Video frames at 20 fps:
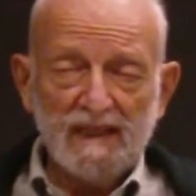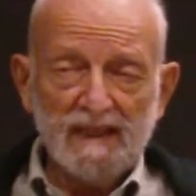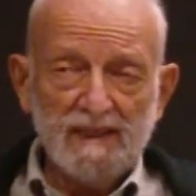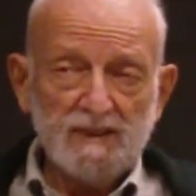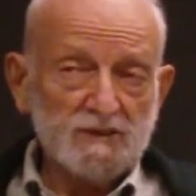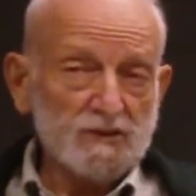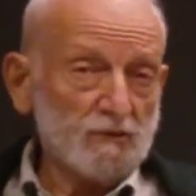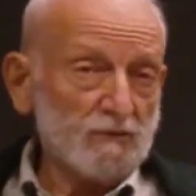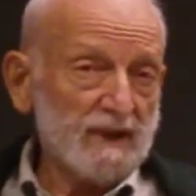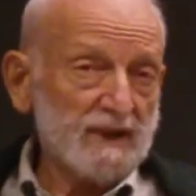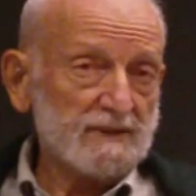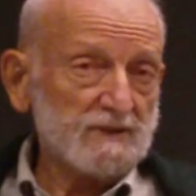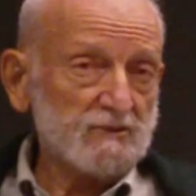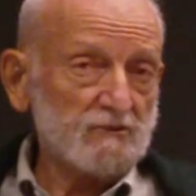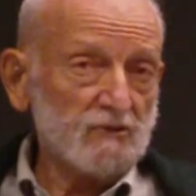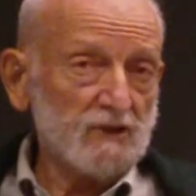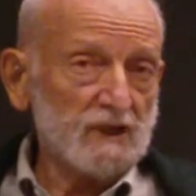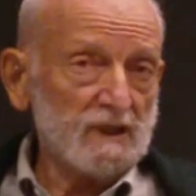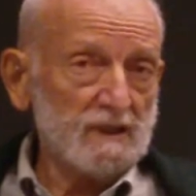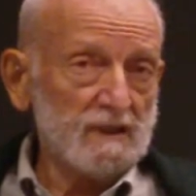eat
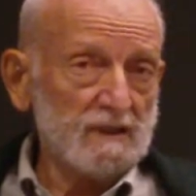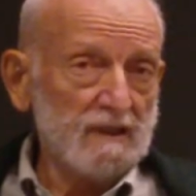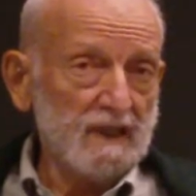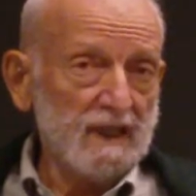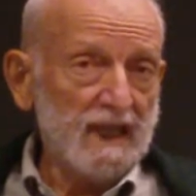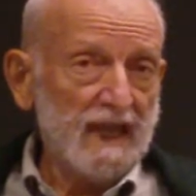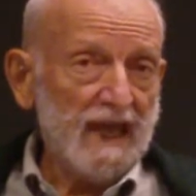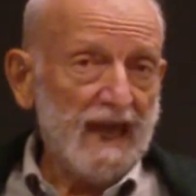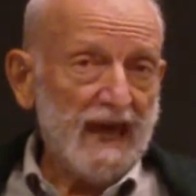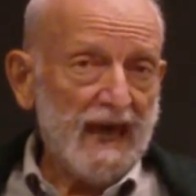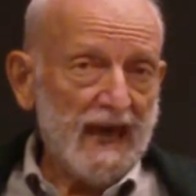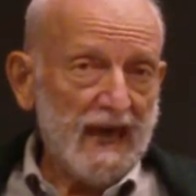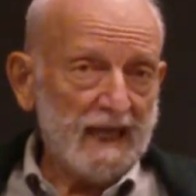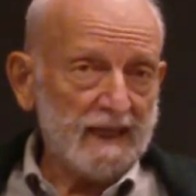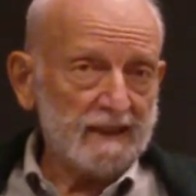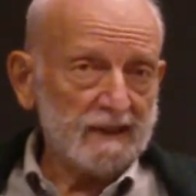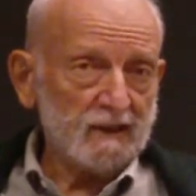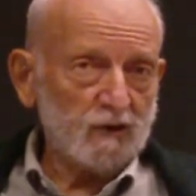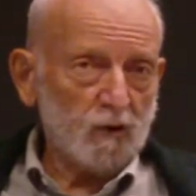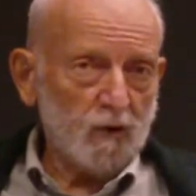terrestrial
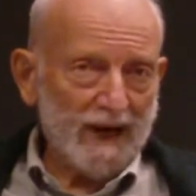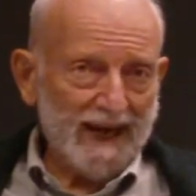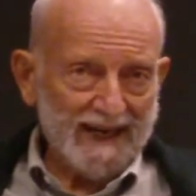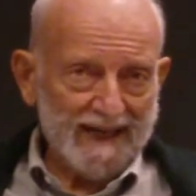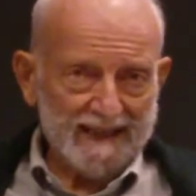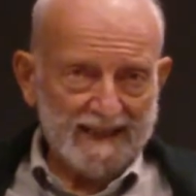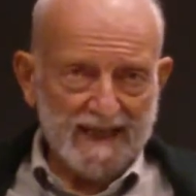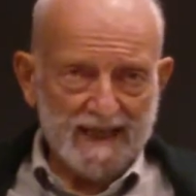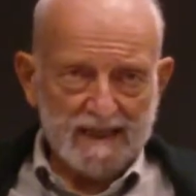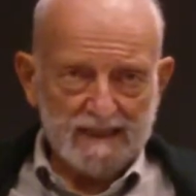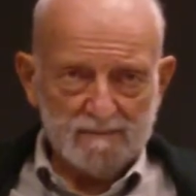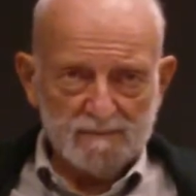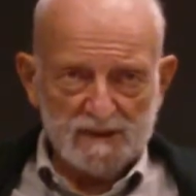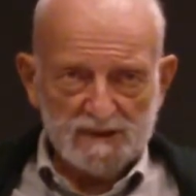and aquatic animals.